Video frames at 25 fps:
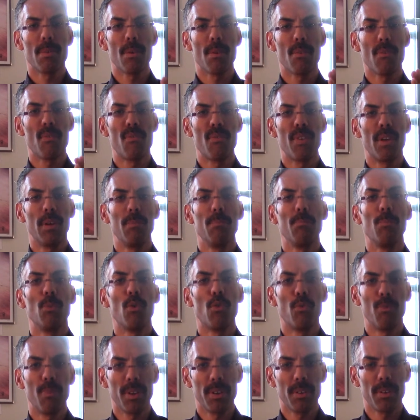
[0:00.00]
Film
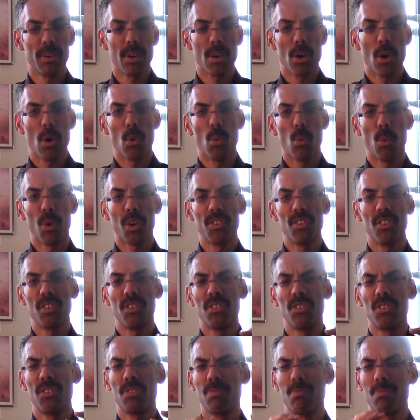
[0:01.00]
Movement, which
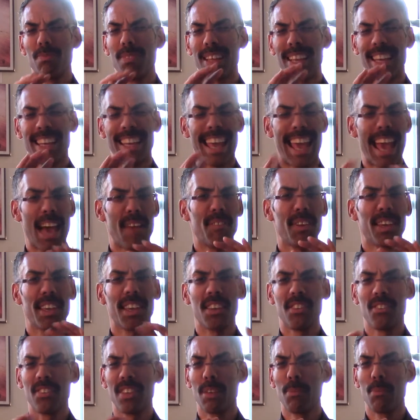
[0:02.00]
is like an
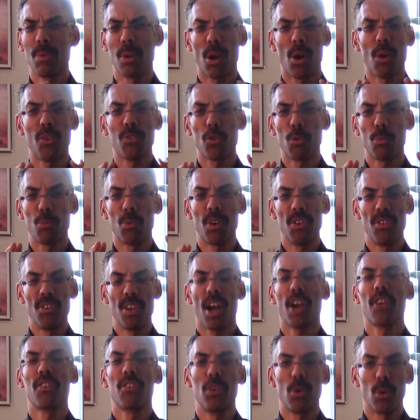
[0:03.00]
advocacy but also
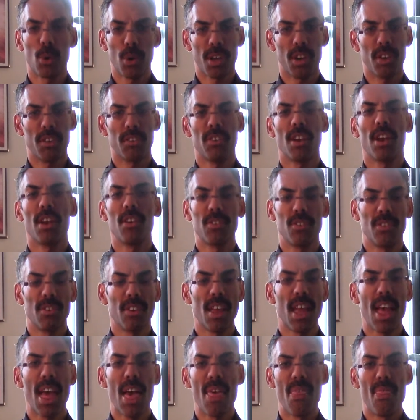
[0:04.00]
production
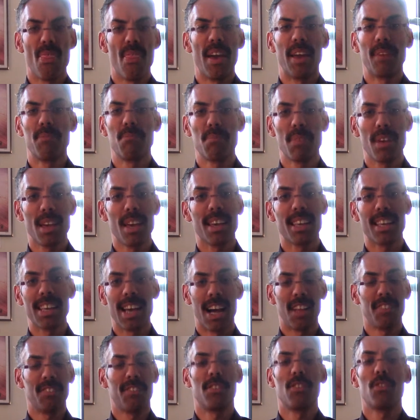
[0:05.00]
organization that
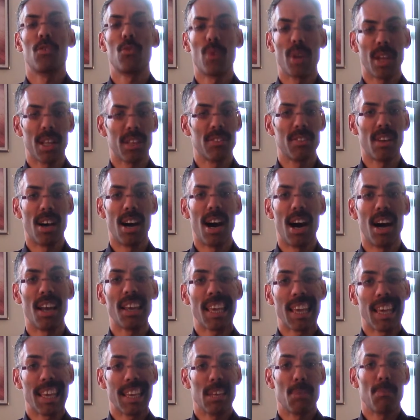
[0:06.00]
concentrates on
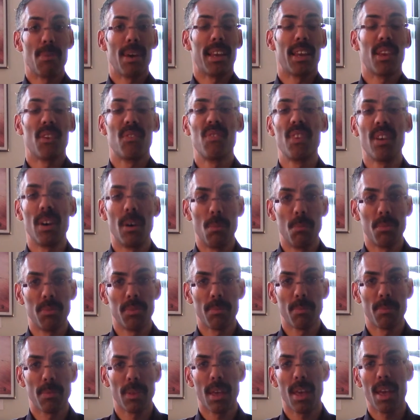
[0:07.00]
independent films.
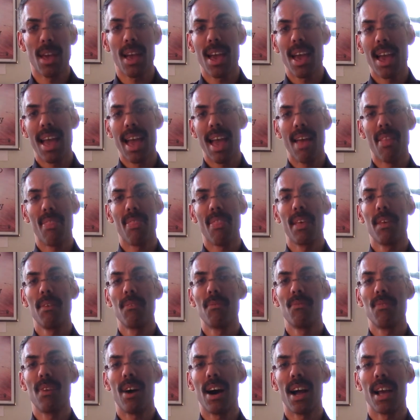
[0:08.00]
And then
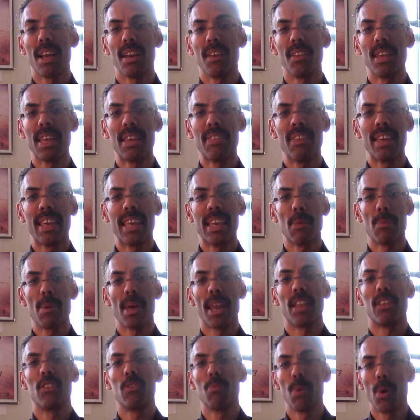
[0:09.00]
find the
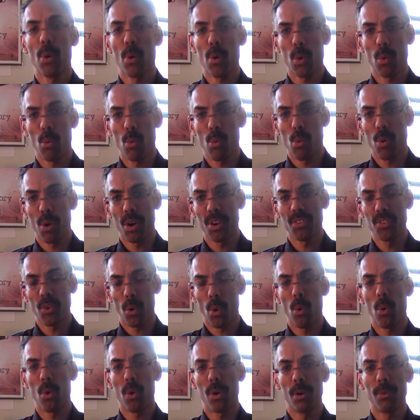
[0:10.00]
Independent Spirit Awards
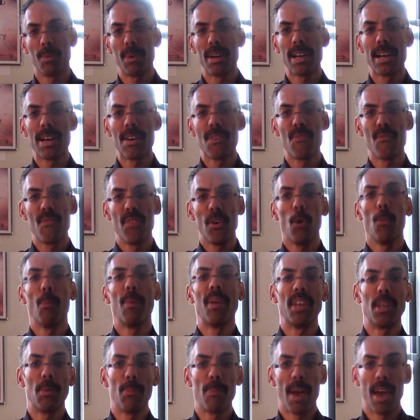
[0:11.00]
or Film
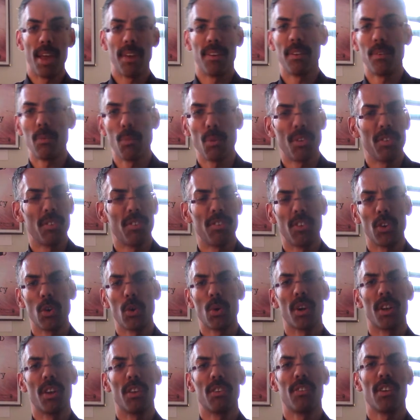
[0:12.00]
Independent, which is the
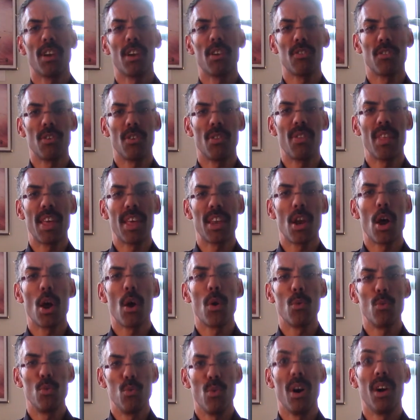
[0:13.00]
organization that
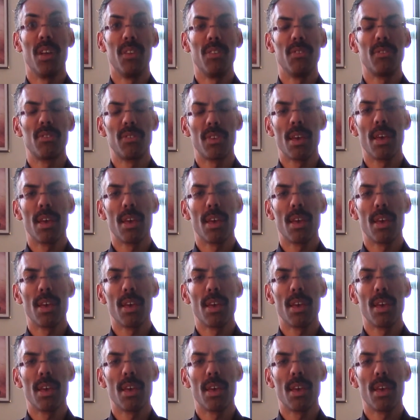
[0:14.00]
runs